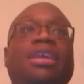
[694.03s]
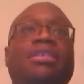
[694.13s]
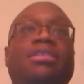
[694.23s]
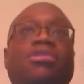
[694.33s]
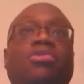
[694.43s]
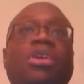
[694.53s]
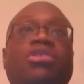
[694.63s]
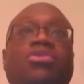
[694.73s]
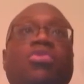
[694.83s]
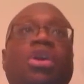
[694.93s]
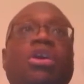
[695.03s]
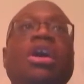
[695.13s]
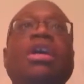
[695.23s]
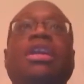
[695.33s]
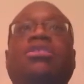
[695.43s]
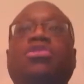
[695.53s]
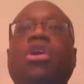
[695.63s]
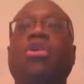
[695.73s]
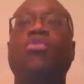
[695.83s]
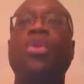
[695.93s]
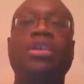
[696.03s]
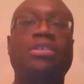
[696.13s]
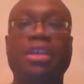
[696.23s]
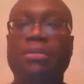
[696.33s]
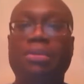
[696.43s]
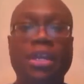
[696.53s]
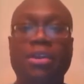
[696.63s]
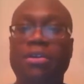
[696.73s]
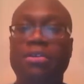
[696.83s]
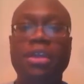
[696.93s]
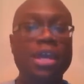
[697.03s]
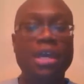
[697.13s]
that situation where they start resting players,